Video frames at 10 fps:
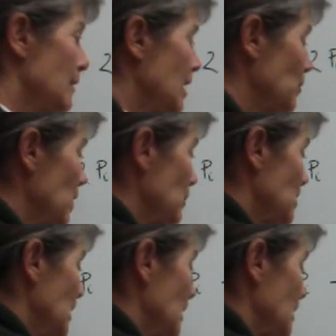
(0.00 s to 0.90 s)
that's why we're
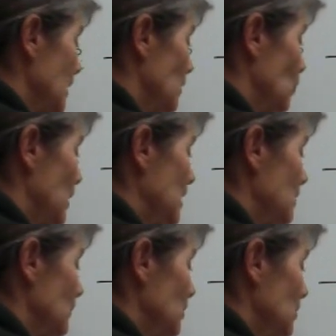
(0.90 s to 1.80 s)
saying it's kind of
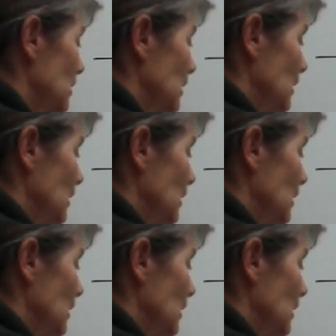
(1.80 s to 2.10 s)
wasteful,